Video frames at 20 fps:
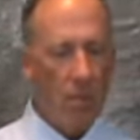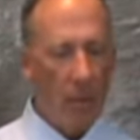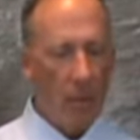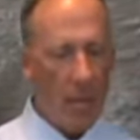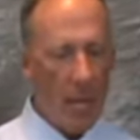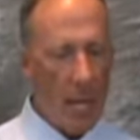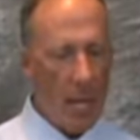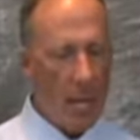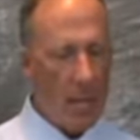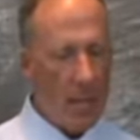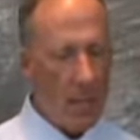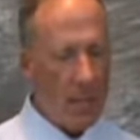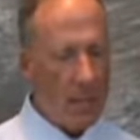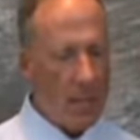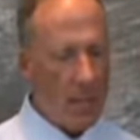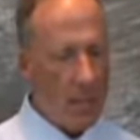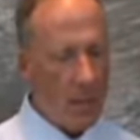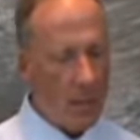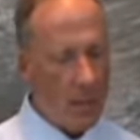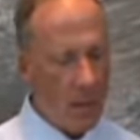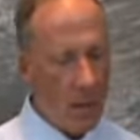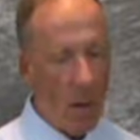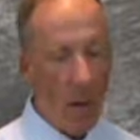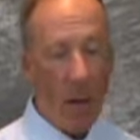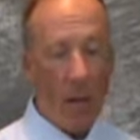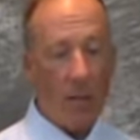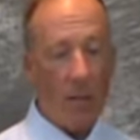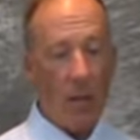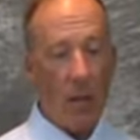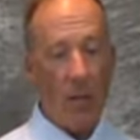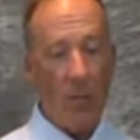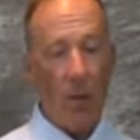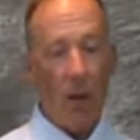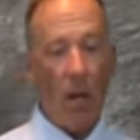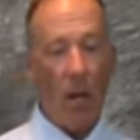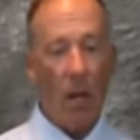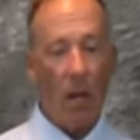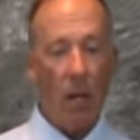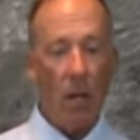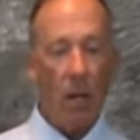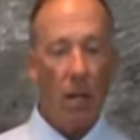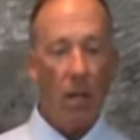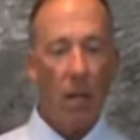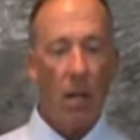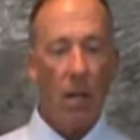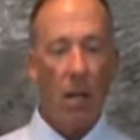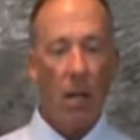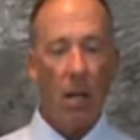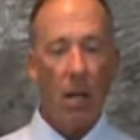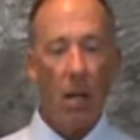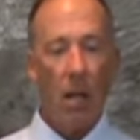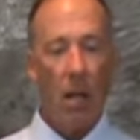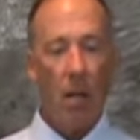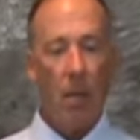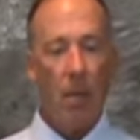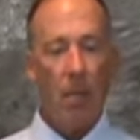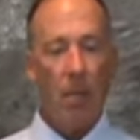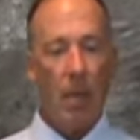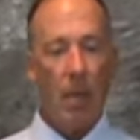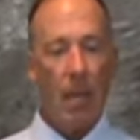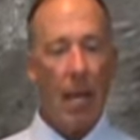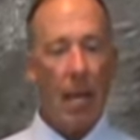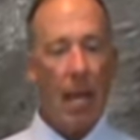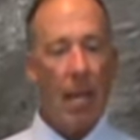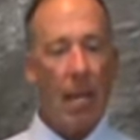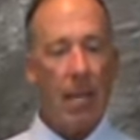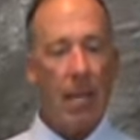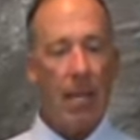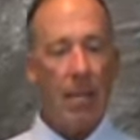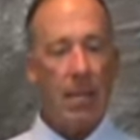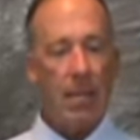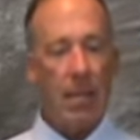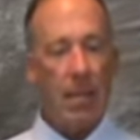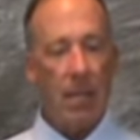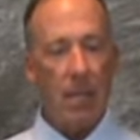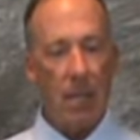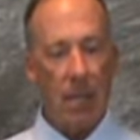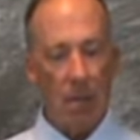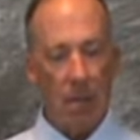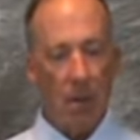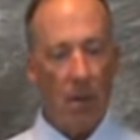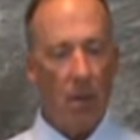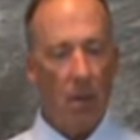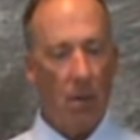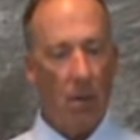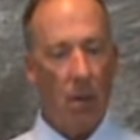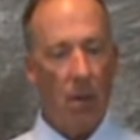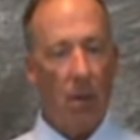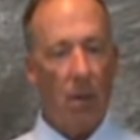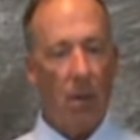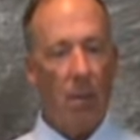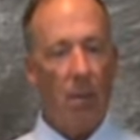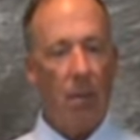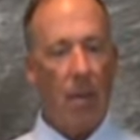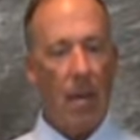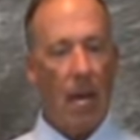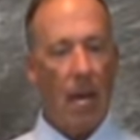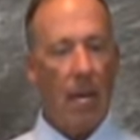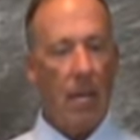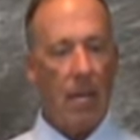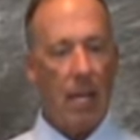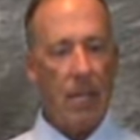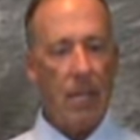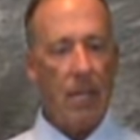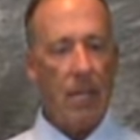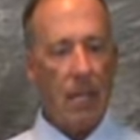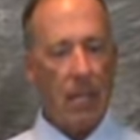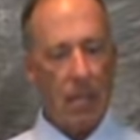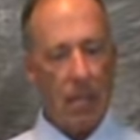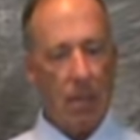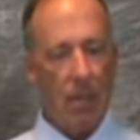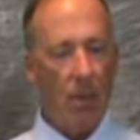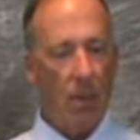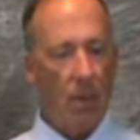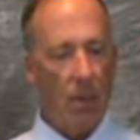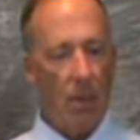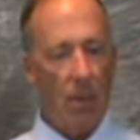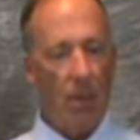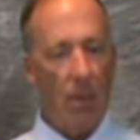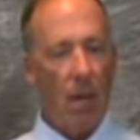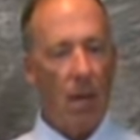Pianissimo. Oh, I said it wrong. Pianissimo. Pianissimo.